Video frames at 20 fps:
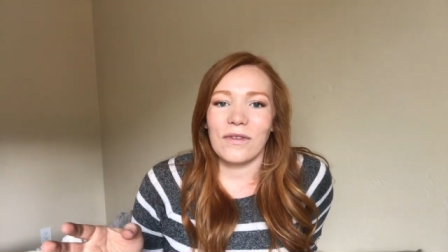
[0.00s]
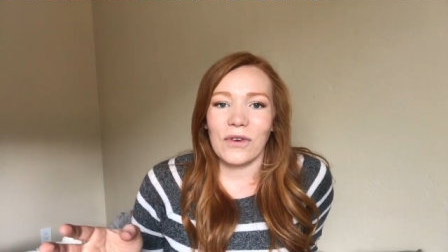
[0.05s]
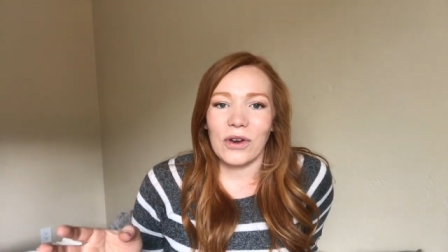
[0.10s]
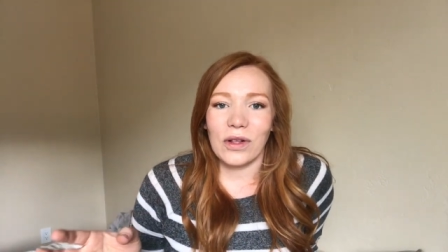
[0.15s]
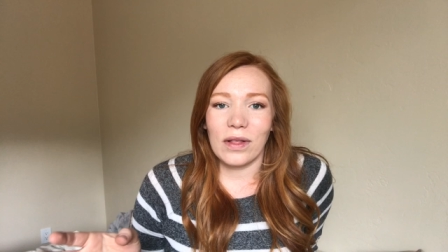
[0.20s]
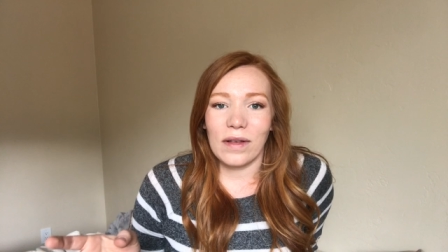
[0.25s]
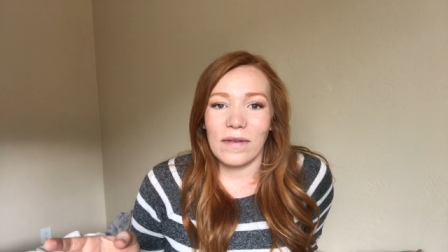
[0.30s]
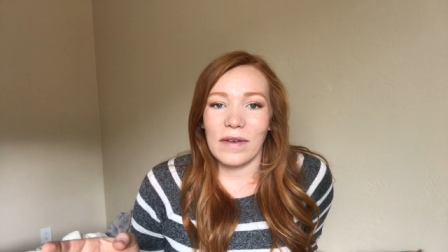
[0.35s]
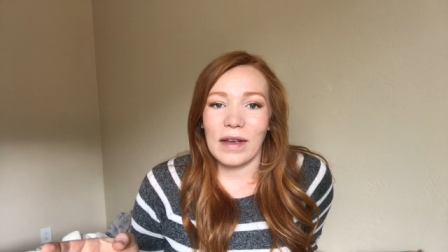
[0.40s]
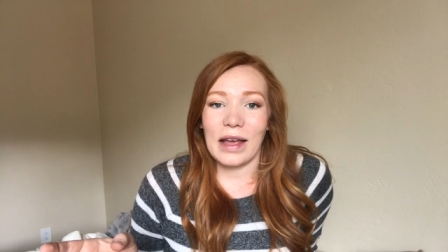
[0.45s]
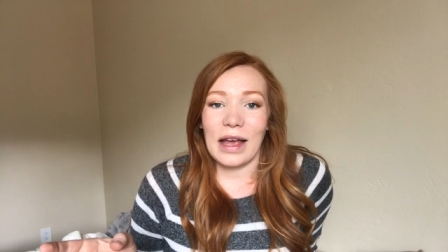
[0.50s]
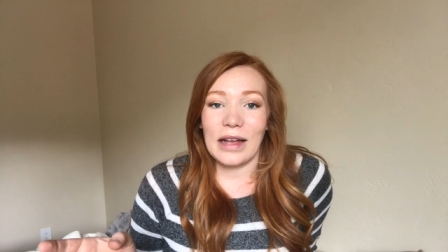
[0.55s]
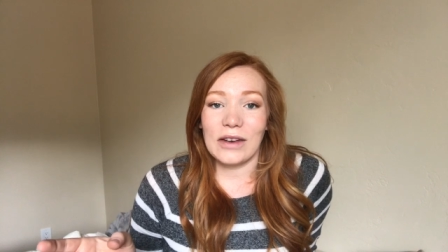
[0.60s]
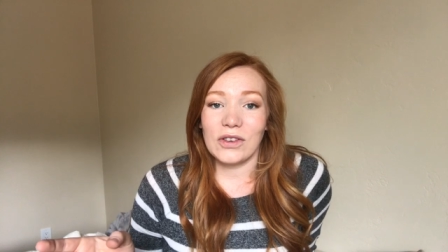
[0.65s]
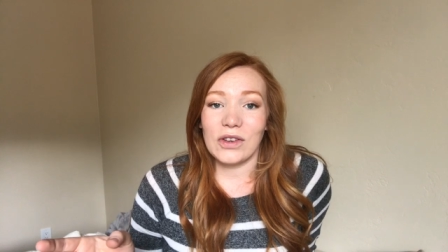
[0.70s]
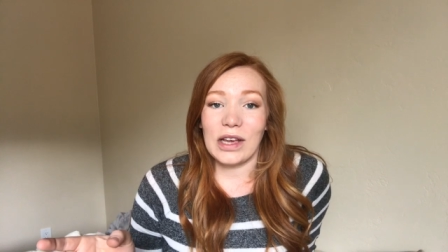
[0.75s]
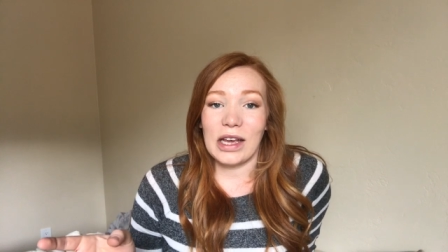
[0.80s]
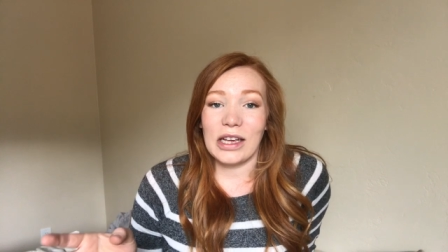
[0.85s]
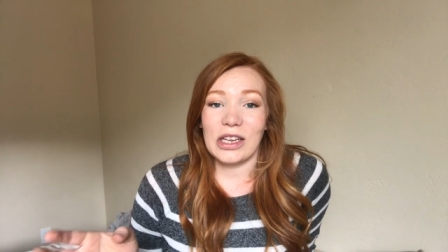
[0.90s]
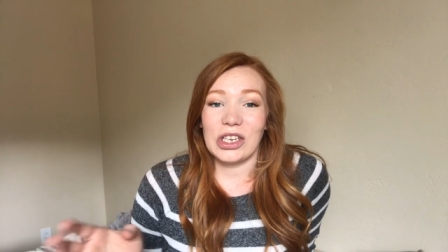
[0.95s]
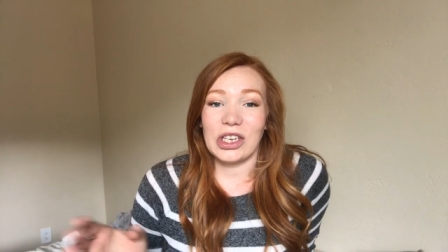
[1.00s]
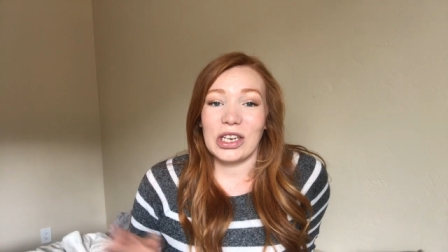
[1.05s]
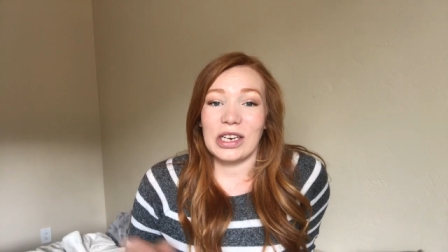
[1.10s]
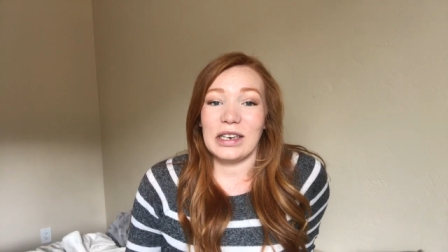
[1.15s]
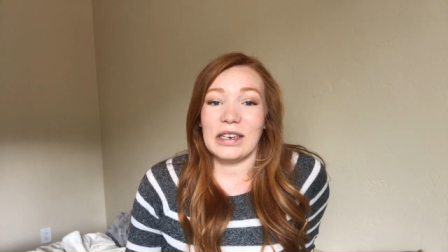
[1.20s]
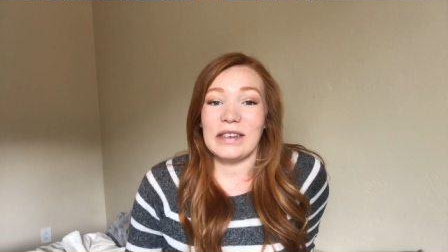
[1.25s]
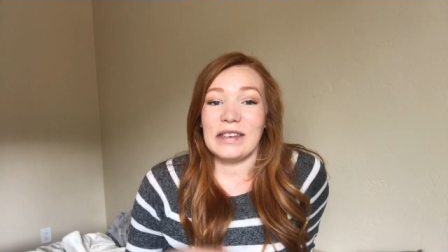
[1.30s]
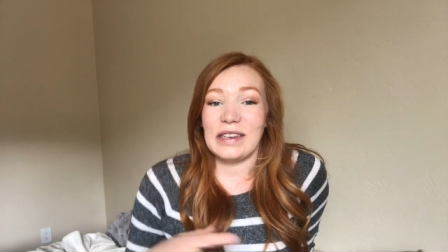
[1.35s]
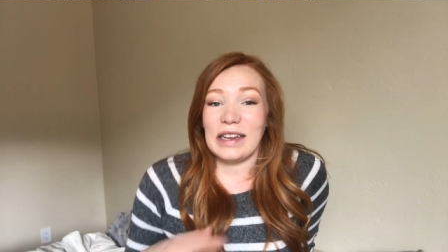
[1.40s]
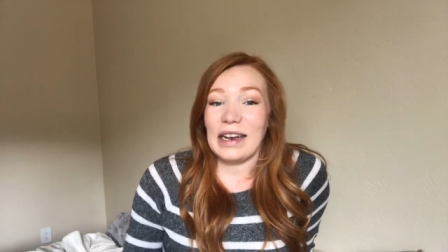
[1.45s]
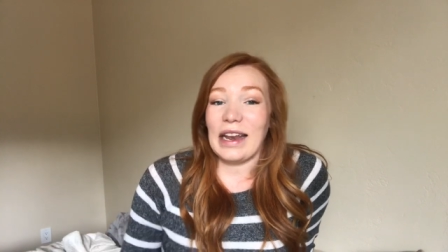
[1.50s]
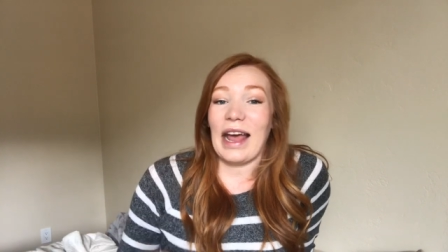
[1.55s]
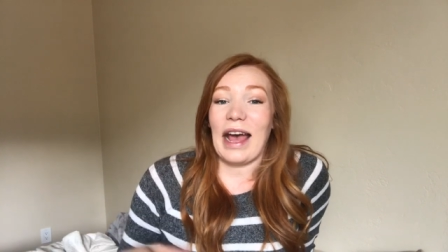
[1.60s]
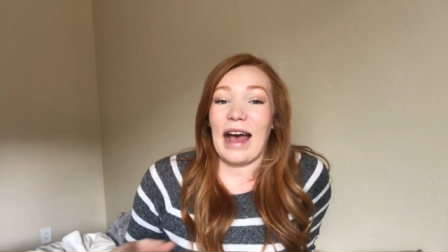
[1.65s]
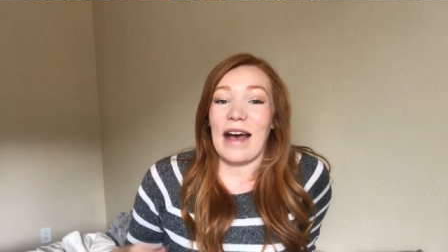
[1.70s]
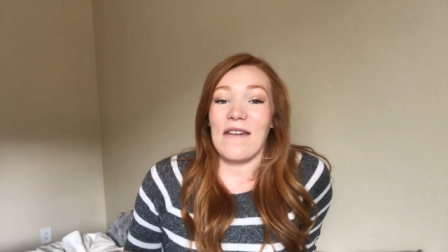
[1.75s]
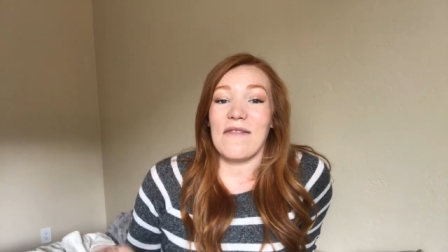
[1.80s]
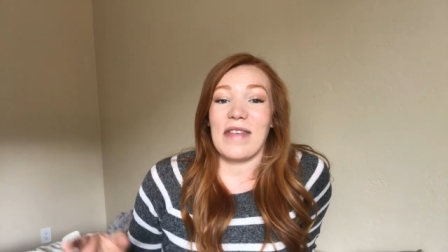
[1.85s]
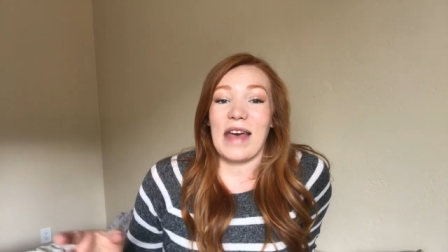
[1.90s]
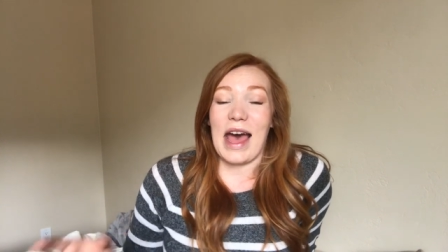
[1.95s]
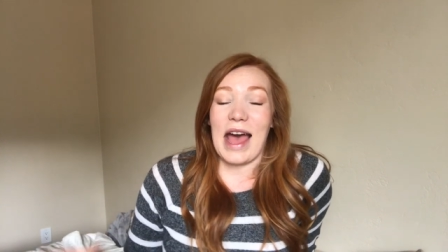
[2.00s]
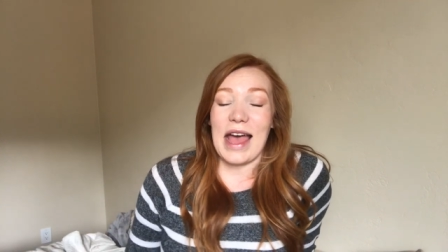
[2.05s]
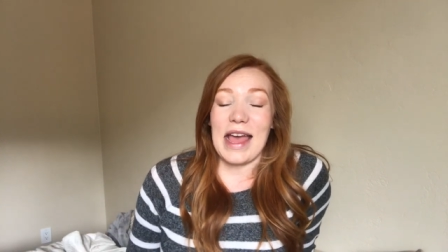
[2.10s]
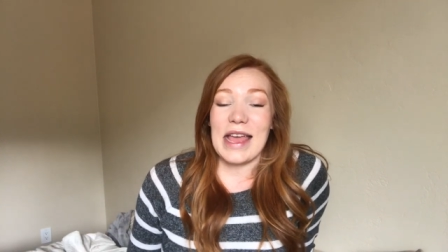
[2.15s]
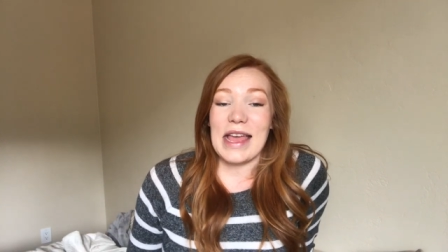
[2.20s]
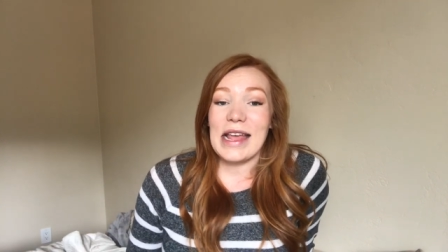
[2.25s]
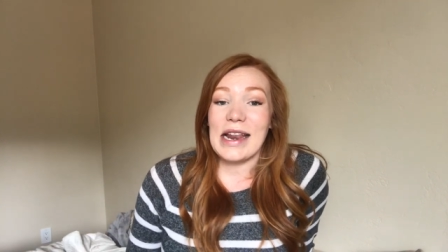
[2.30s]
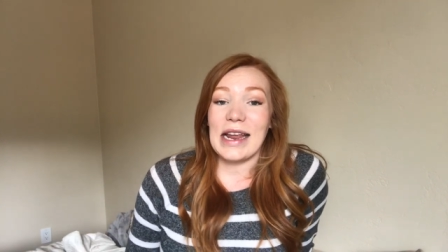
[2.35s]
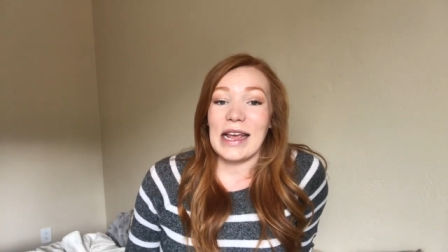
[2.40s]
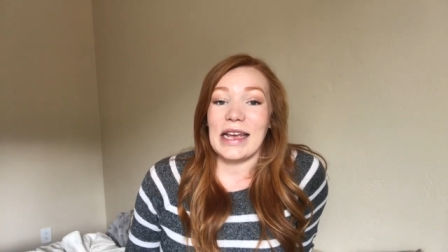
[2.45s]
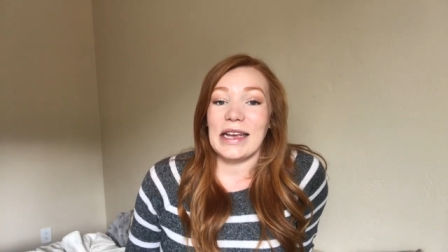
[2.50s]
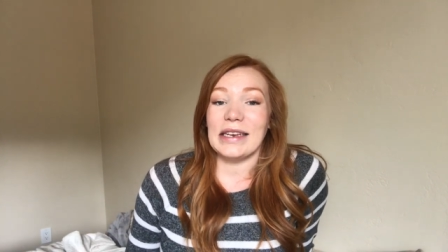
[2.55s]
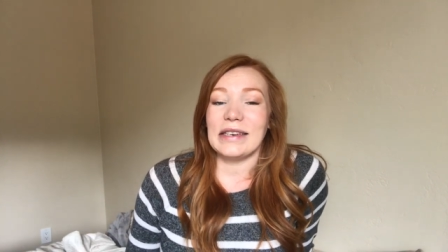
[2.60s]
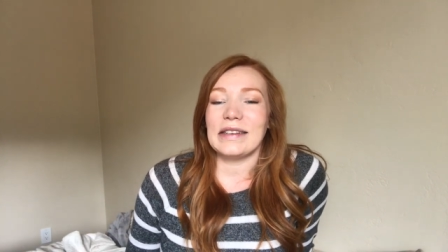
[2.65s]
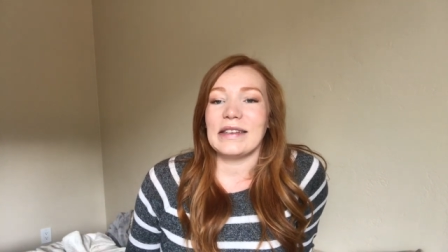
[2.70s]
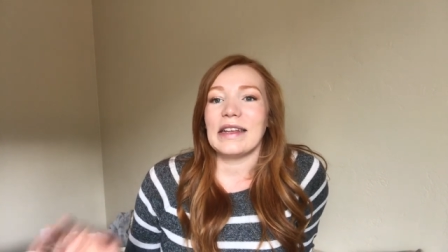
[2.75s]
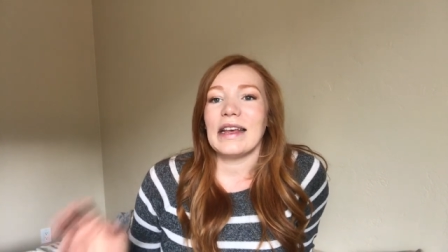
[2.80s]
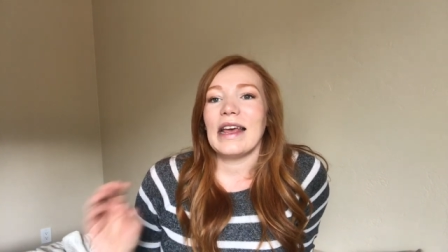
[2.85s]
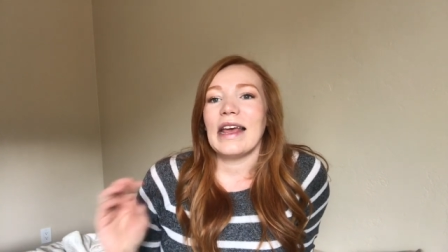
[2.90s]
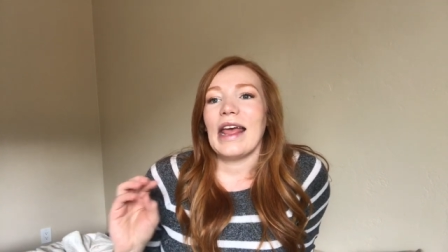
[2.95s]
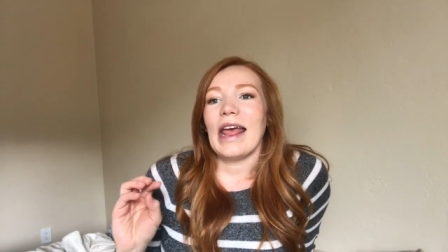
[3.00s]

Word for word: for a Living Education did have that in it.